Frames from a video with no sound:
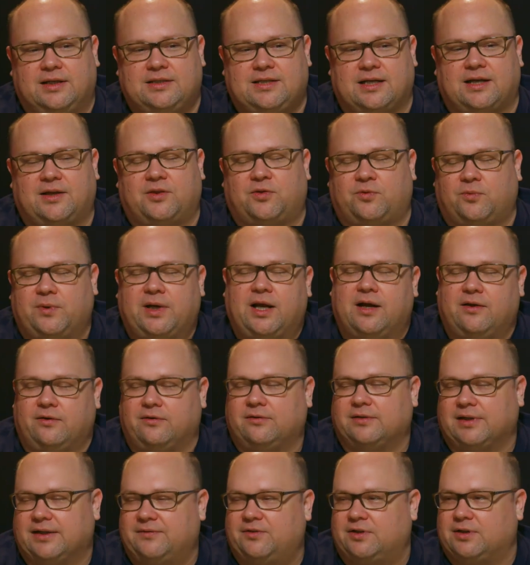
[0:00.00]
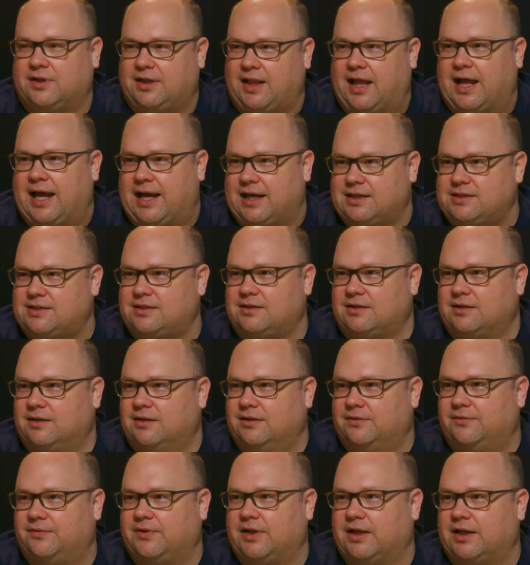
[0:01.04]
it's like a 300 level class
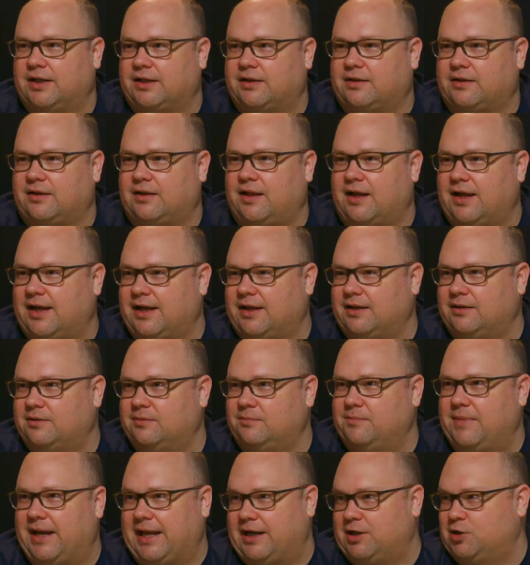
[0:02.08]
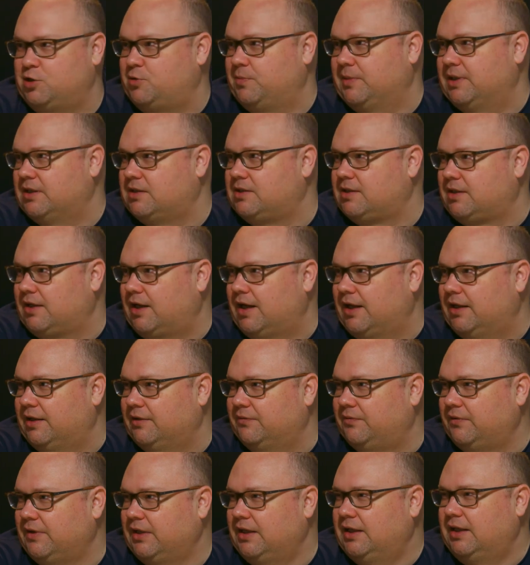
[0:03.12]
of like client management, kind
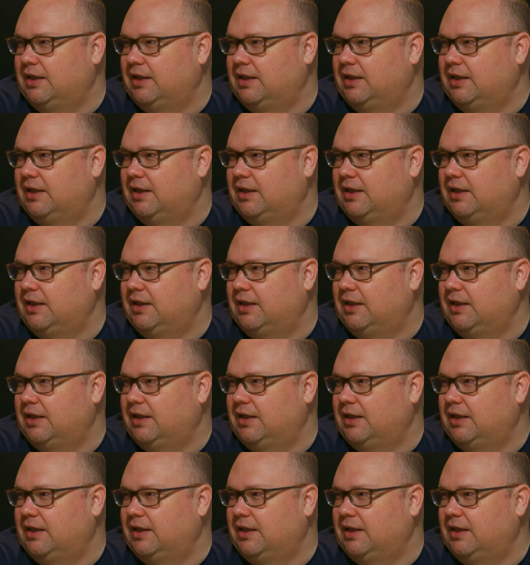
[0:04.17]
of.